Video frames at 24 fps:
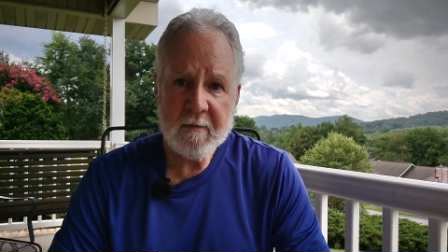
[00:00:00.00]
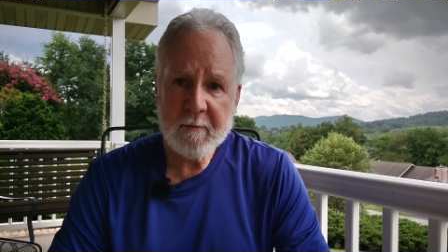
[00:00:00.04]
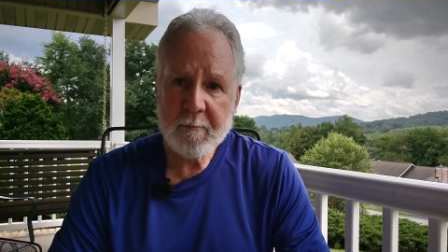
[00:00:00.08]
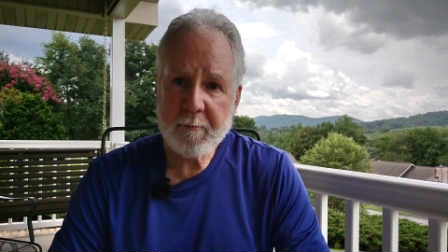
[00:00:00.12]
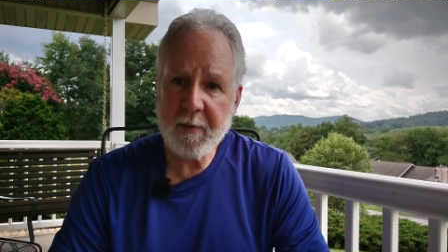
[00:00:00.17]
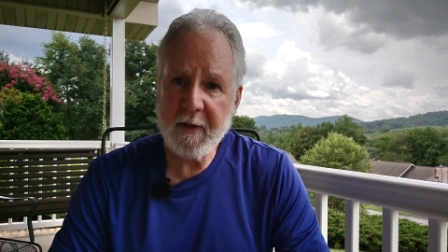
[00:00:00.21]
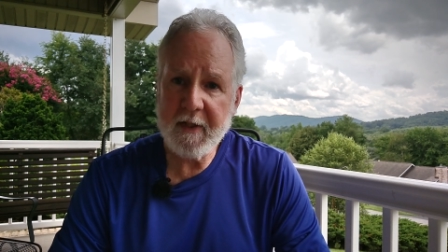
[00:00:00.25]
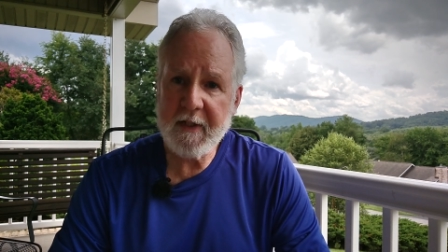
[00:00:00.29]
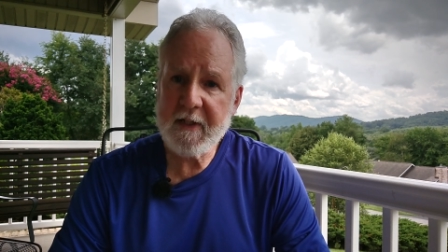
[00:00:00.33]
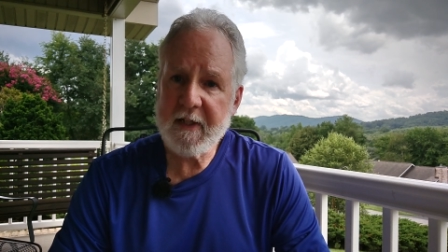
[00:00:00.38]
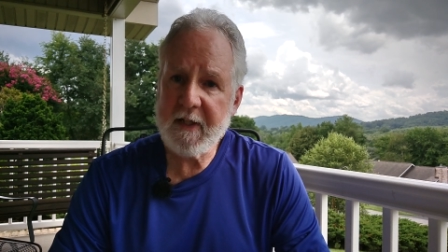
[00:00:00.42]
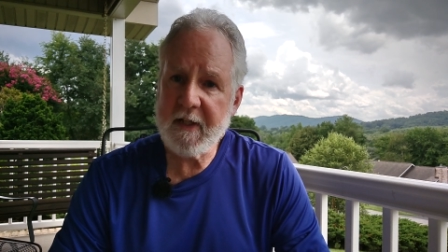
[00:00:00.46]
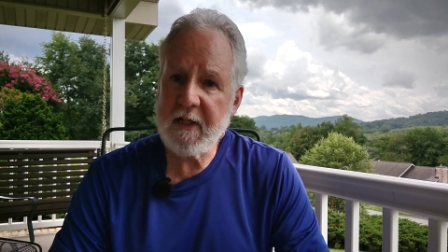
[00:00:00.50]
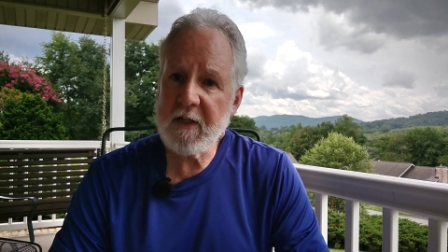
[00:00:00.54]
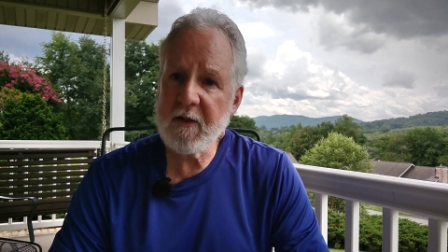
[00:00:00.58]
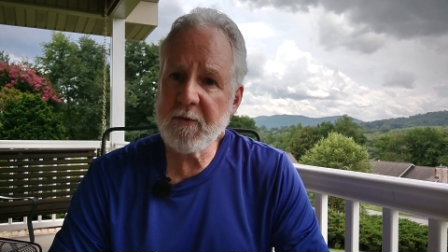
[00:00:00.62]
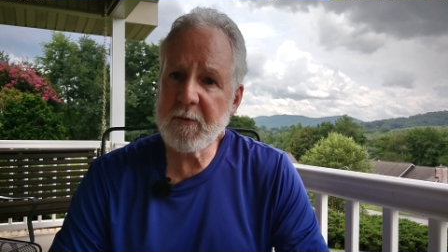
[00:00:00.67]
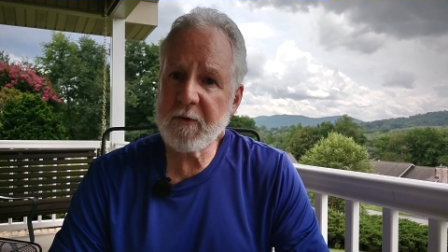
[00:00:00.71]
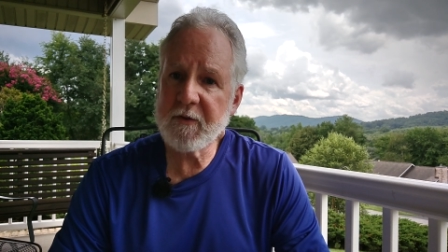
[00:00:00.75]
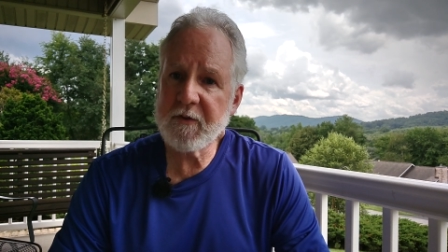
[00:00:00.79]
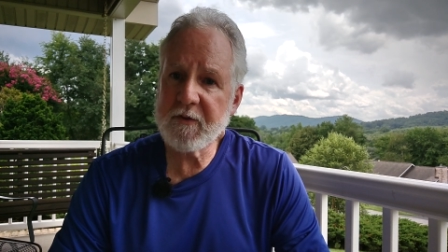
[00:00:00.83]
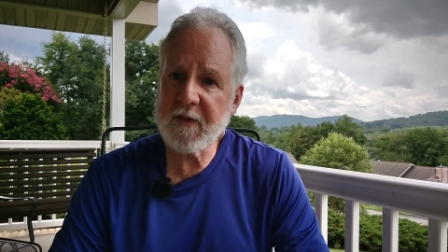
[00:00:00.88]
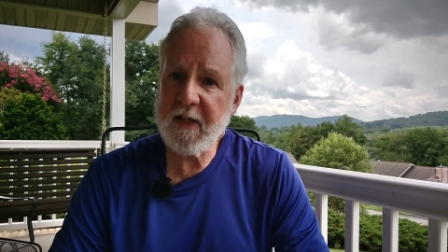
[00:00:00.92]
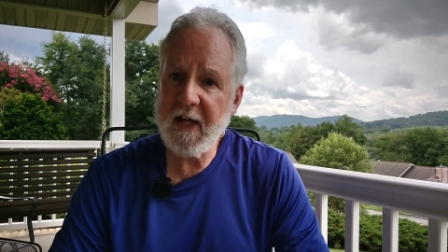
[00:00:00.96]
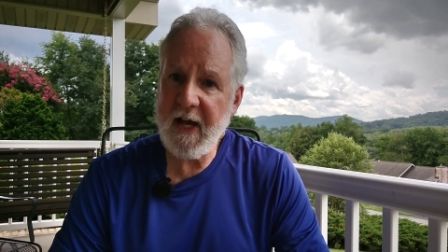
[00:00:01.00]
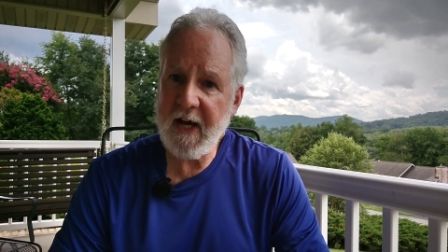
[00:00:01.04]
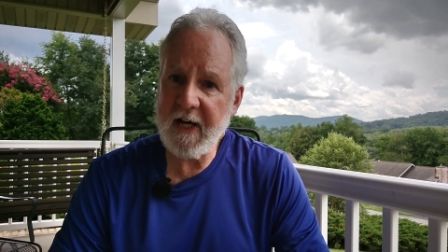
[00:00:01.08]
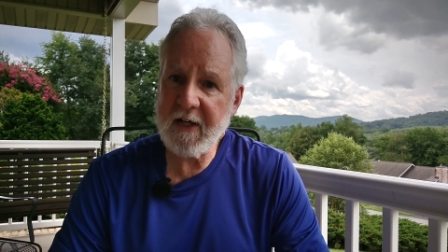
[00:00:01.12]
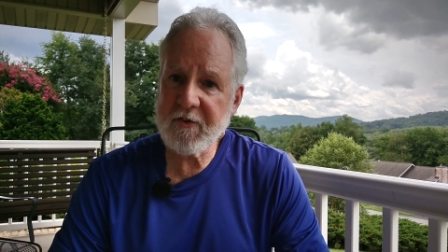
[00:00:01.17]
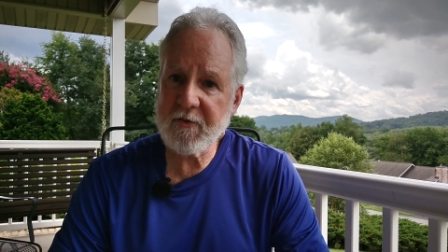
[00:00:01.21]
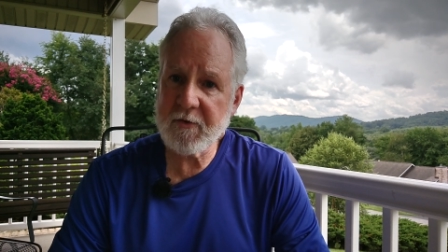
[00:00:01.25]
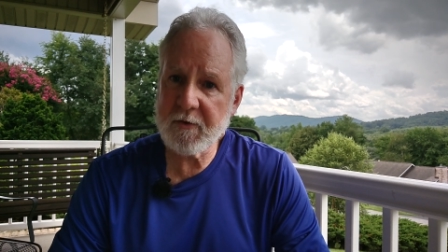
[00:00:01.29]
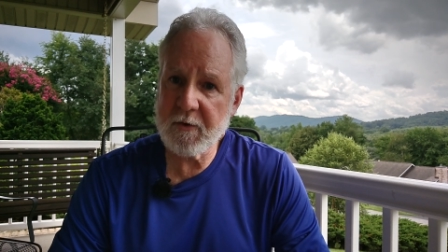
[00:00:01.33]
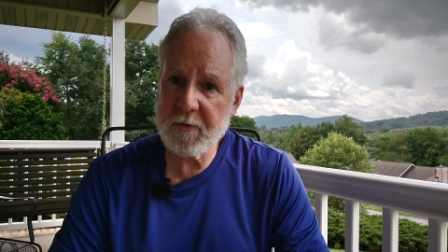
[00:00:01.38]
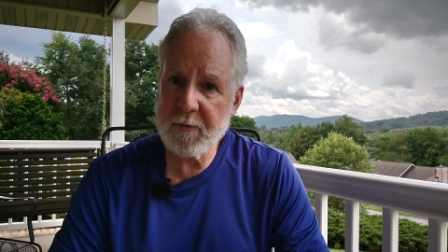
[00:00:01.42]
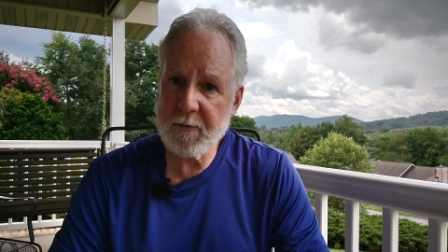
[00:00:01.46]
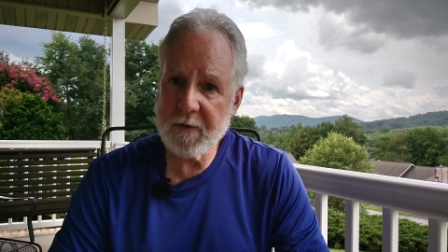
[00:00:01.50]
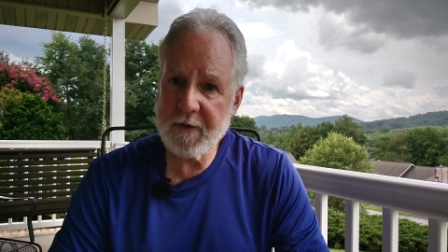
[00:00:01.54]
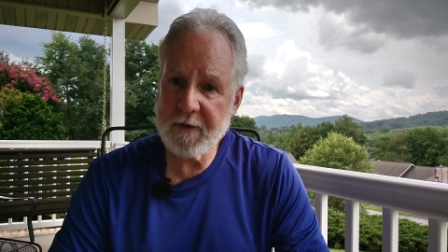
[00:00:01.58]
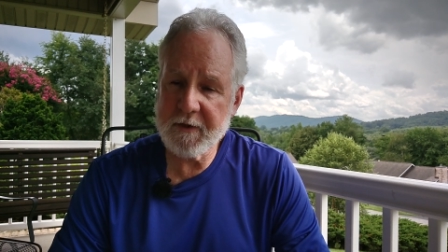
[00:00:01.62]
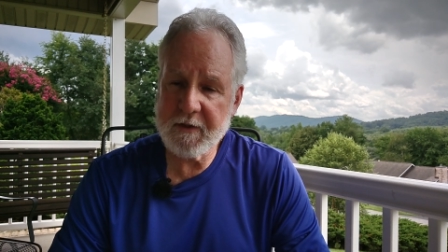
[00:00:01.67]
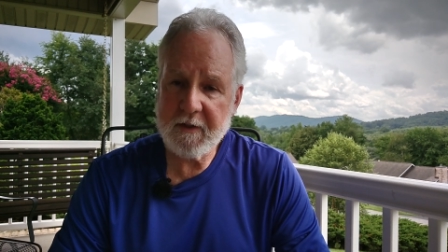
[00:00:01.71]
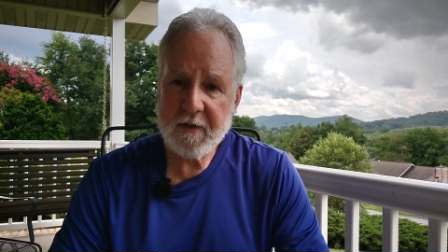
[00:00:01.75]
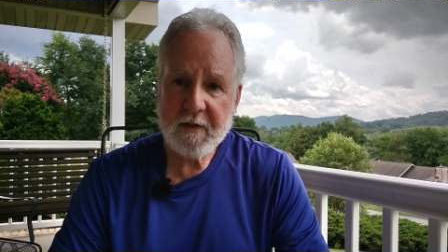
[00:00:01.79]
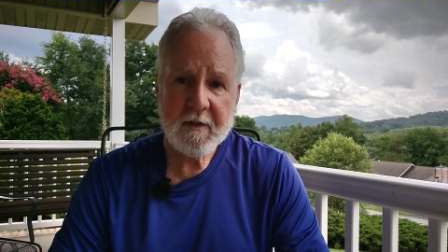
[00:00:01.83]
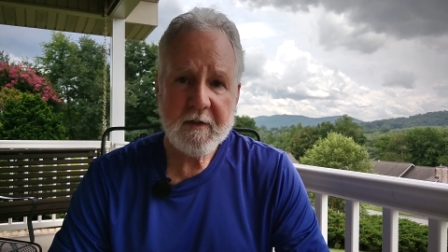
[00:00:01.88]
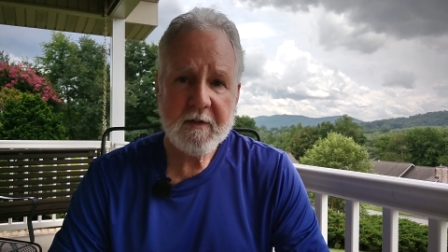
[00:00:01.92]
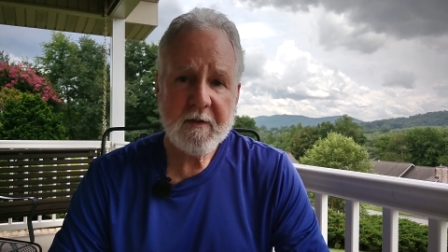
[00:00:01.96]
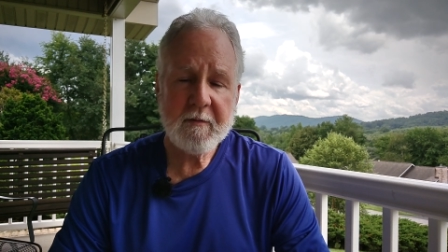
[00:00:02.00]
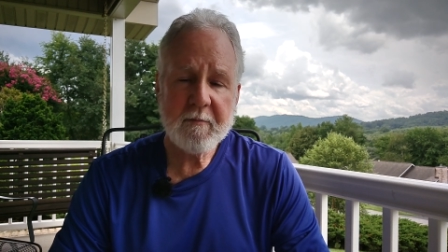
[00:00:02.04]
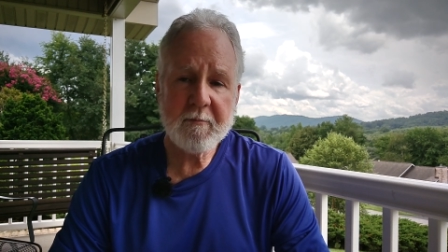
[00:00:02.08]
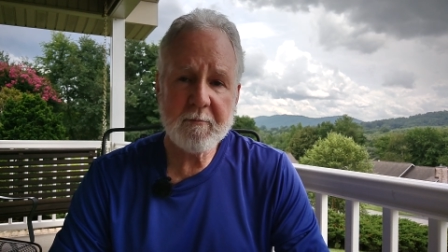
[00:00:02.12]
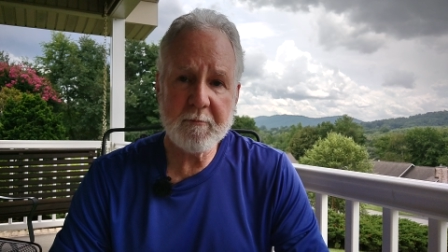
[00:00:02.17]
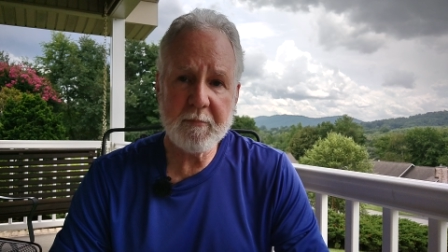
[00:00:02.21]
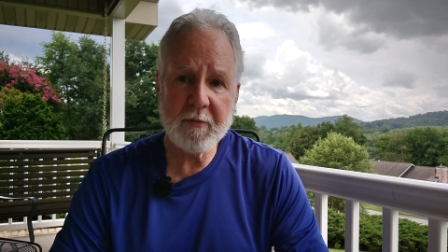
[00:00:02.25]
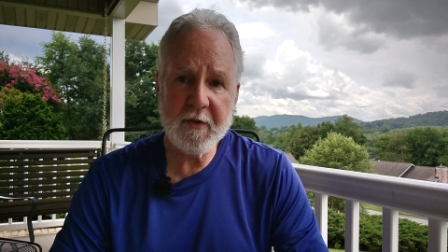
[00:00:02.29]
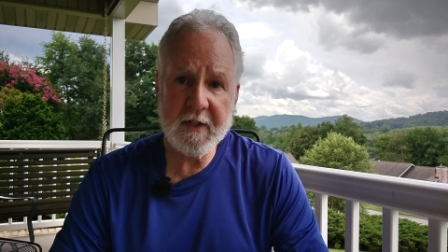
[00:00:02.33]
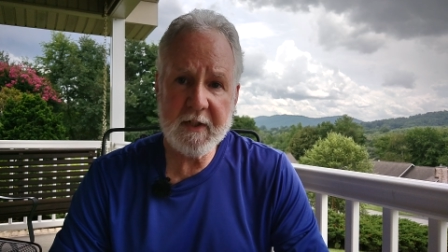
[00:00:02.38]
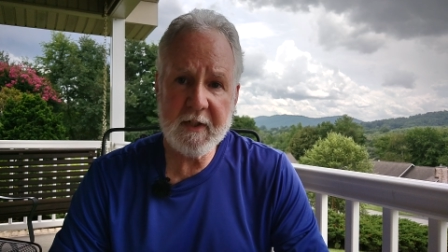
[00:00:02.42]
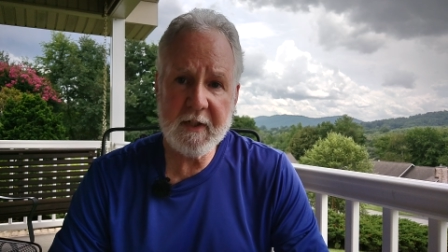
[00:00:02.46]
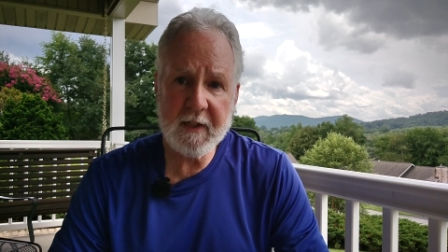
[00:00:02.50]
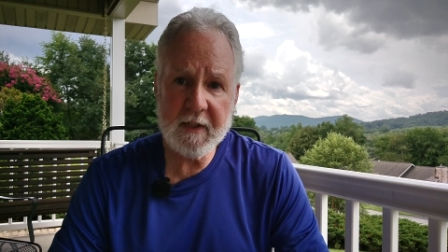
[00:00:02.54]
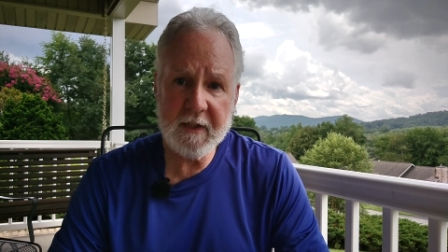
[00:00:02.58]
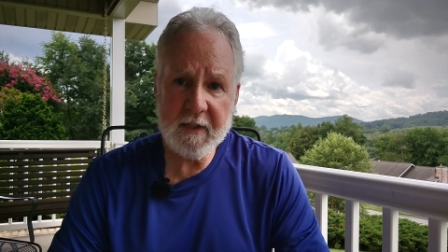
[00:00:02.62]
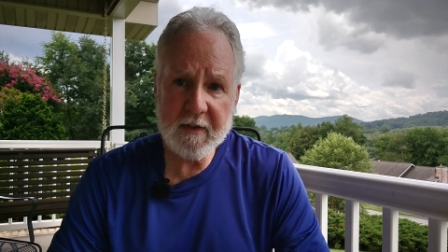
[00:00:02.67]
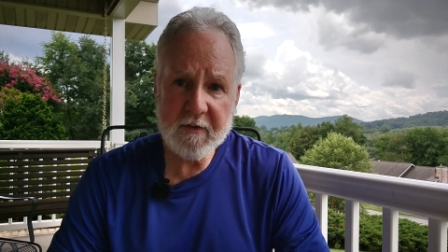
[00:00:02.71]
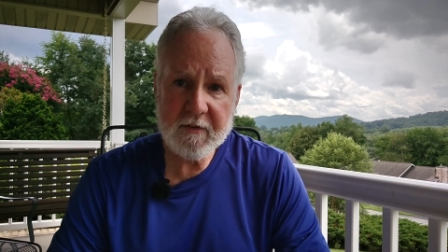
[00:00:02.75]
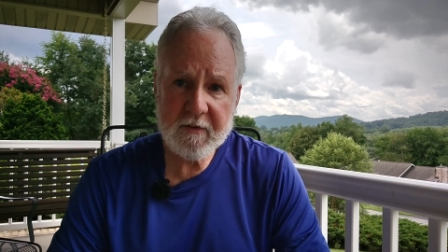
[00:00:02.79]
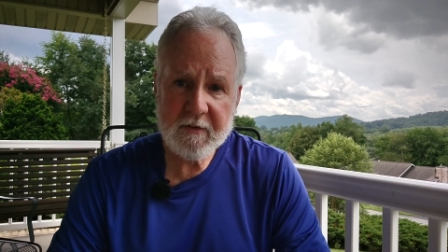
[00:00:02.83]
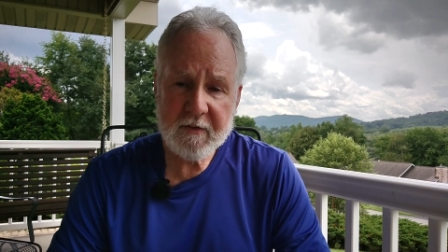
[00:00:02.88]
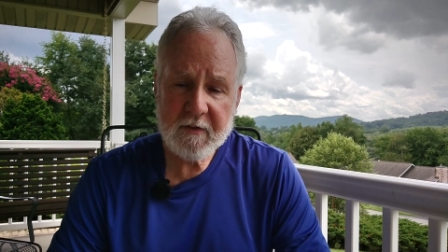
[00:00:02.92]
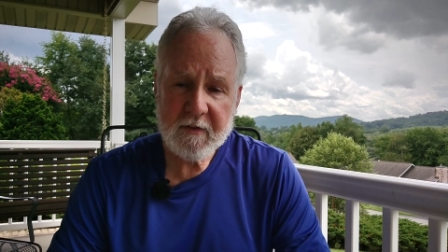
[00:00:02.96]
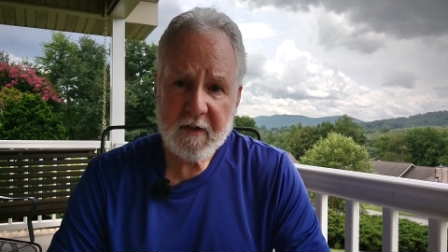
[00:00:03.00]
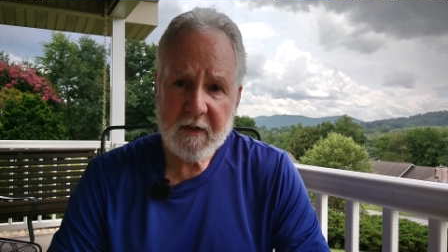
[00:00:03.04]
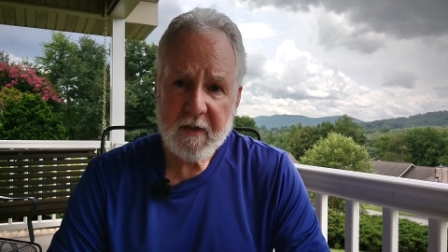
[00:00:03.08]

but he was the actual one bringing it.